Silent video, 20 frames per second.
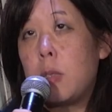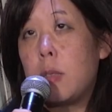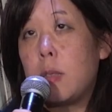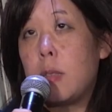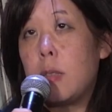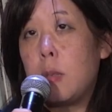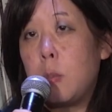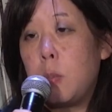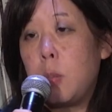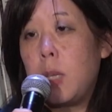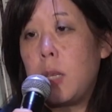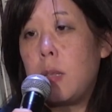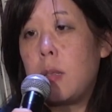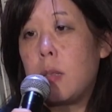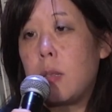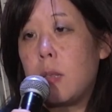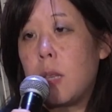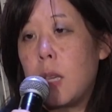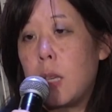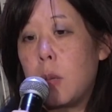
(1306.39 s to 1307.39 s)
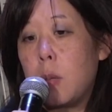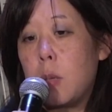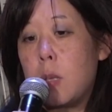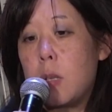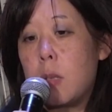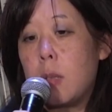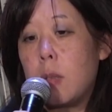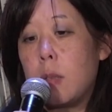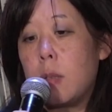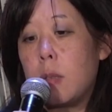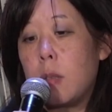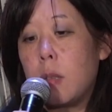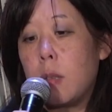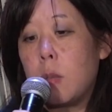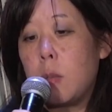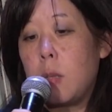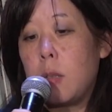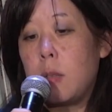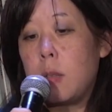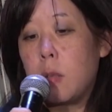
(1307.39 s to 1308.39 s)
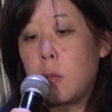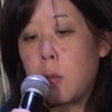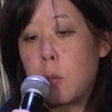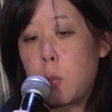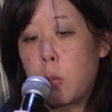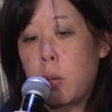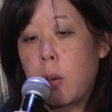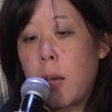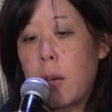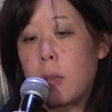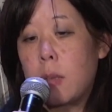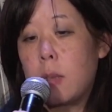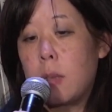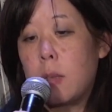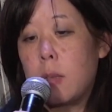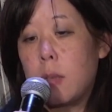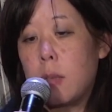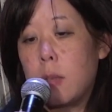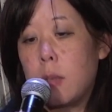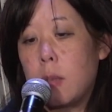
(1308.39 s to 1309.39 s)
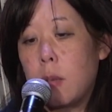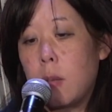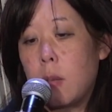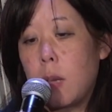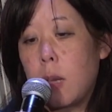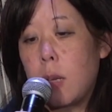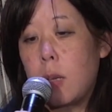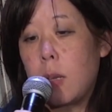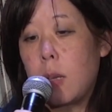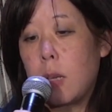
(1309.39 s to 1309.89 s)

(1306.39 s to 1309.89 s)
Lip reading: speak the languages of these different practices so that